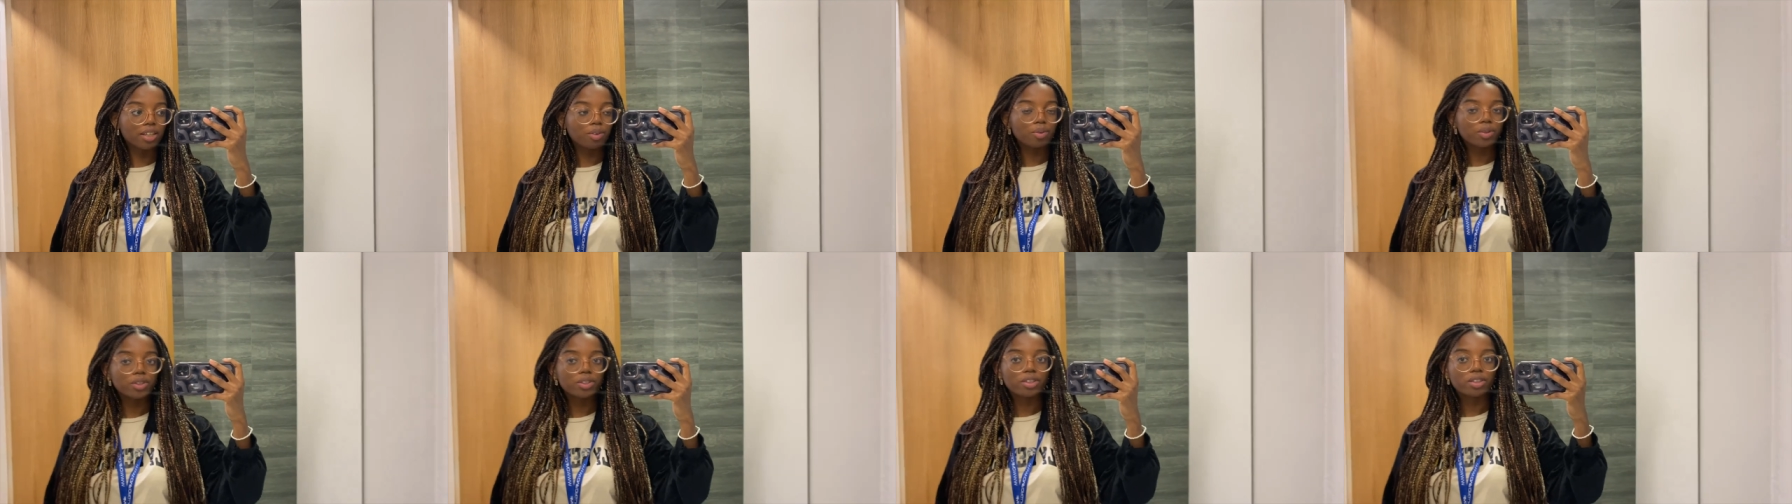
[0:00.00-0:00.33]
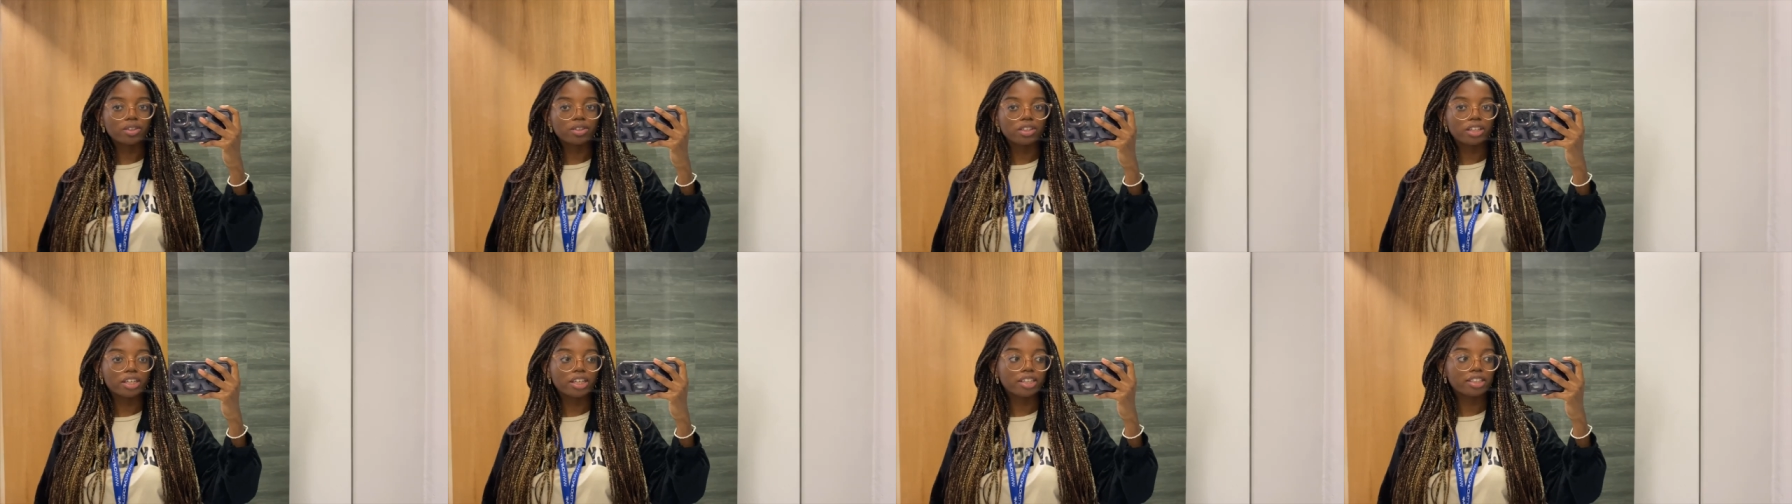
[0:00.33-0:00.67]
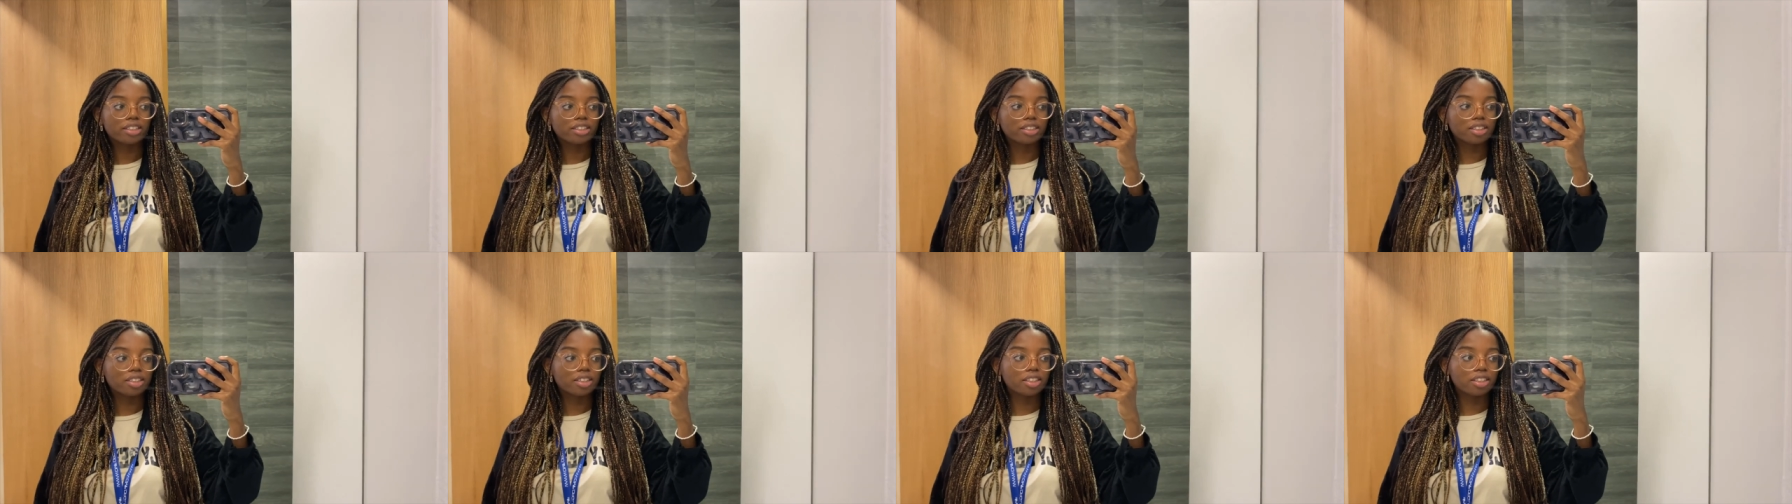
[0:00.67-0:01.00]
It was so
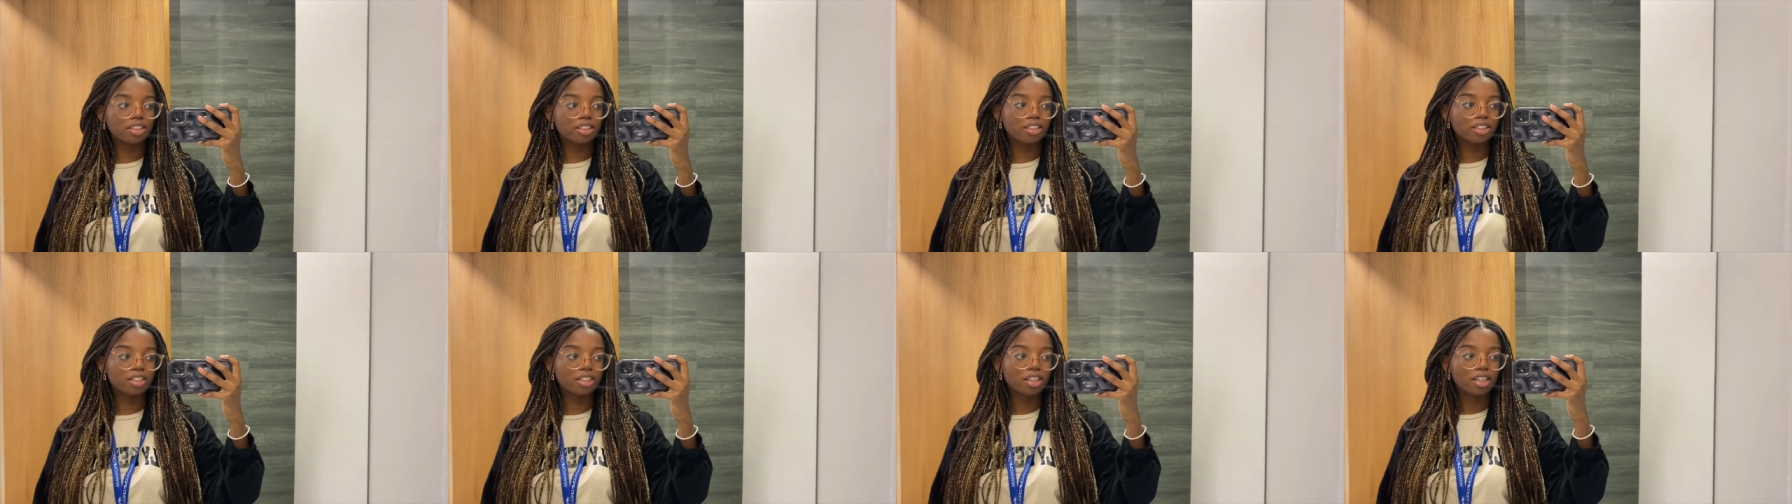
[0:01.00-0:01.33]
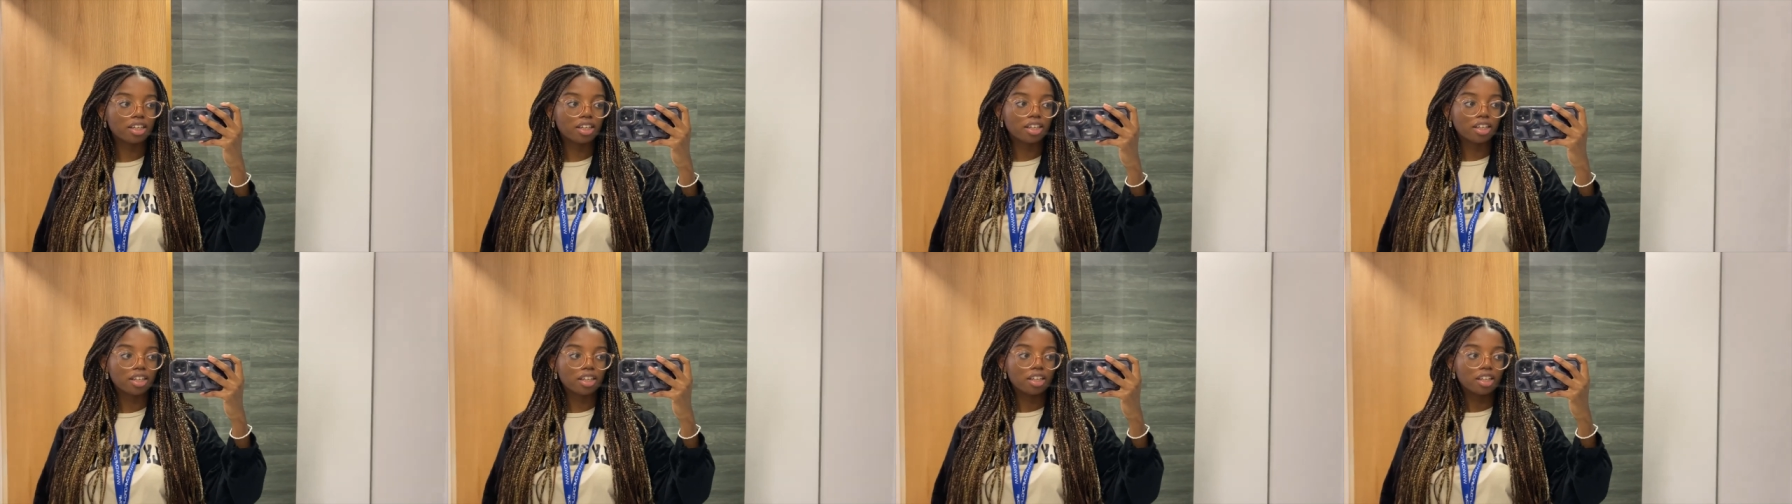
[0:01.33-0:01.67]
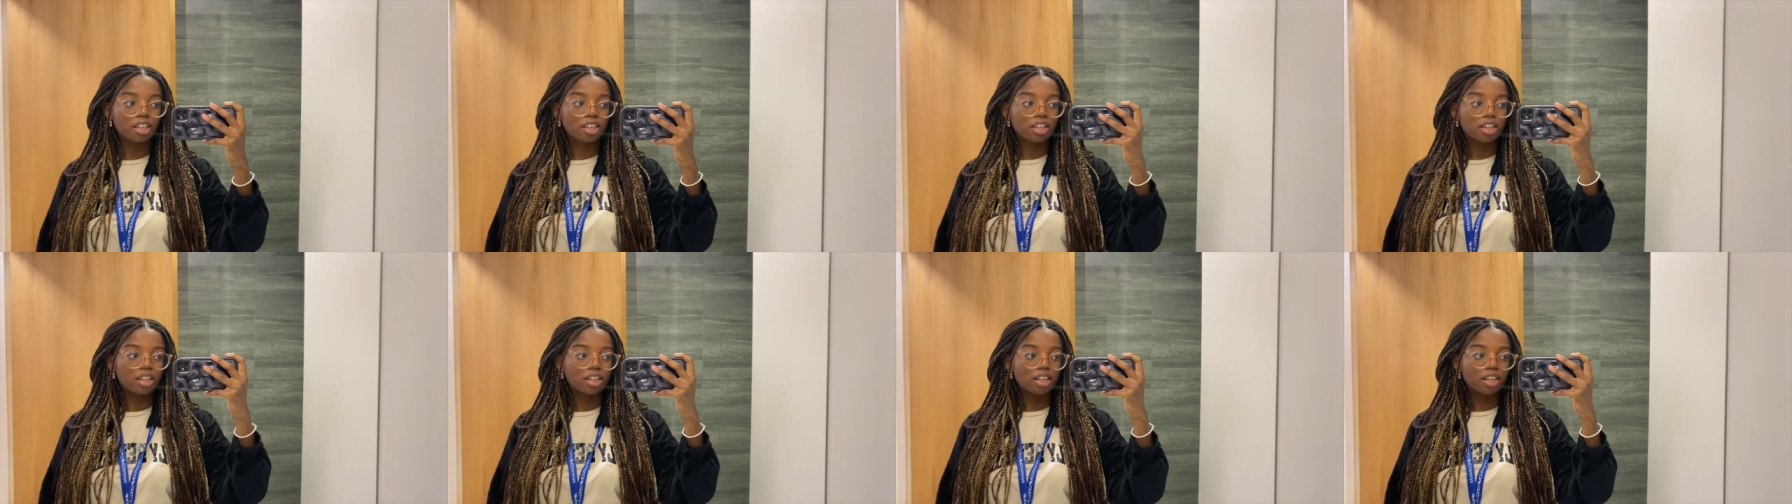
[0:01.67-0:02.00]
nice to
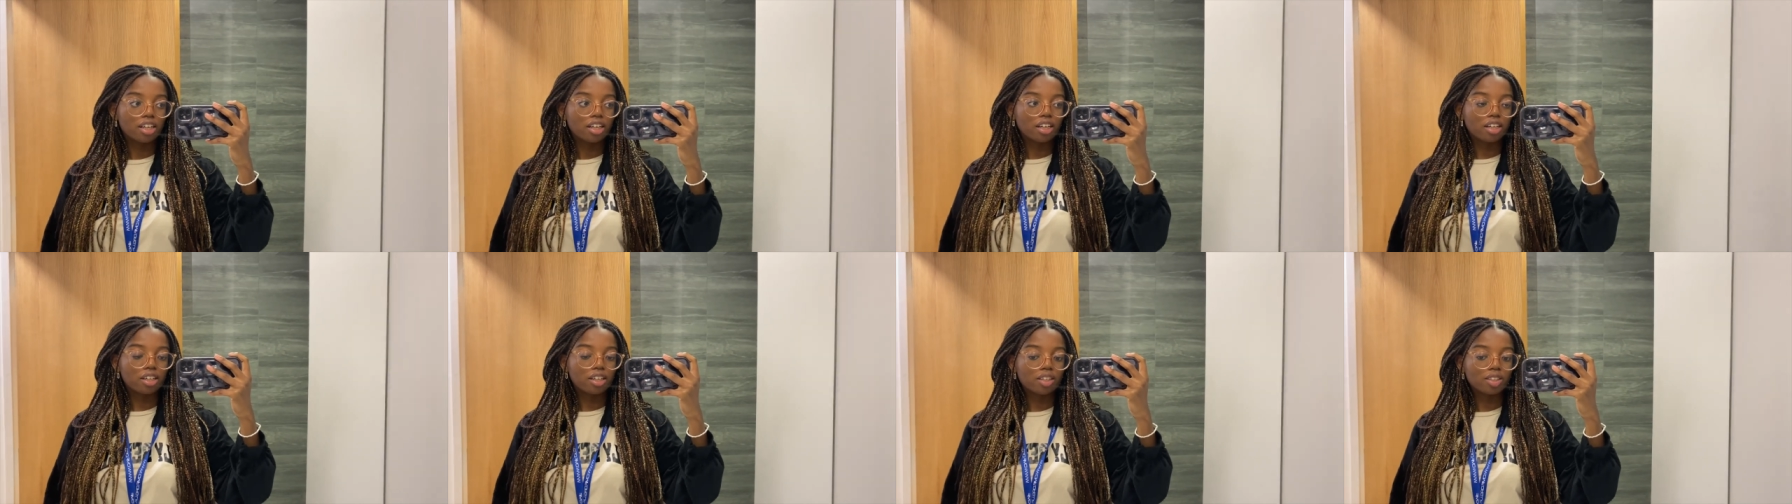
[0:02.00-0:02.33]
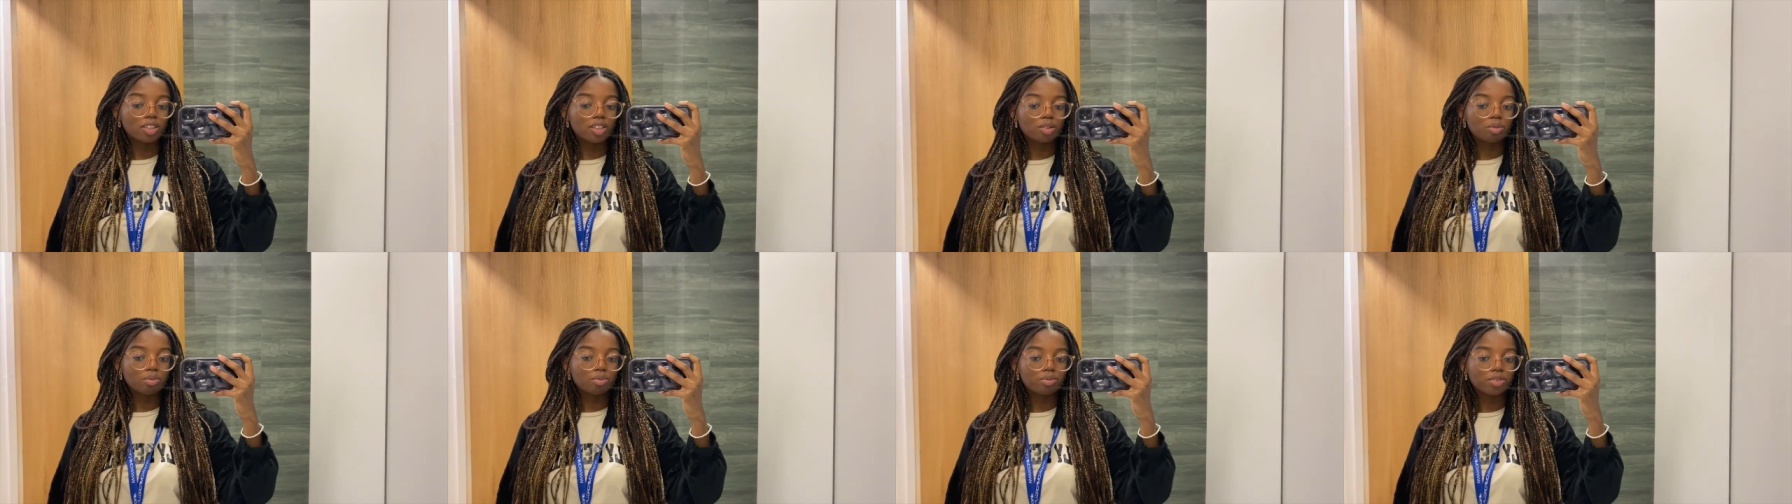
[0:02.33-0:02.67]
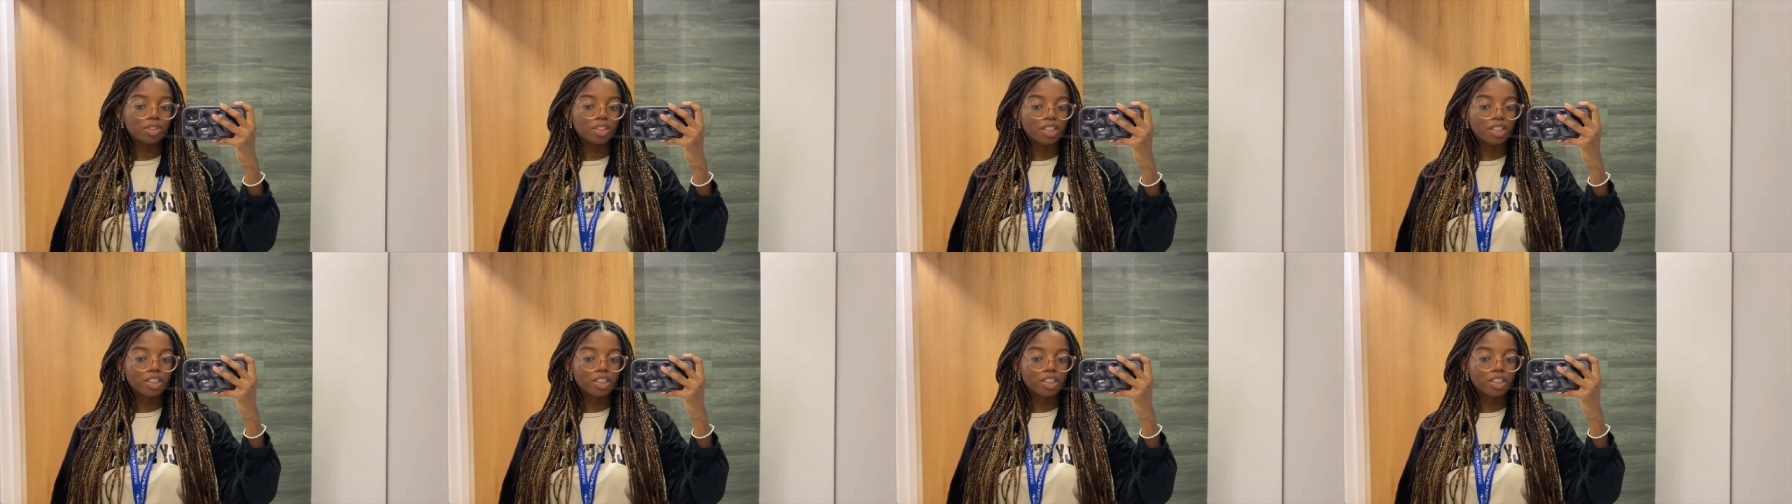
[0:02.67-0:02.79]
um,